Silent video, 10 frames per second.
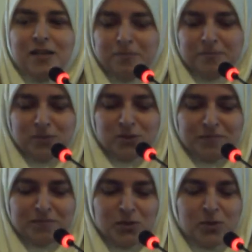I'm
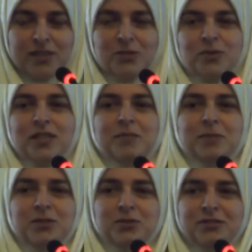talking today
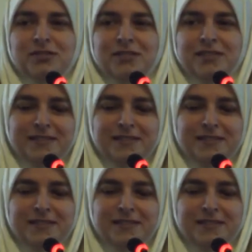about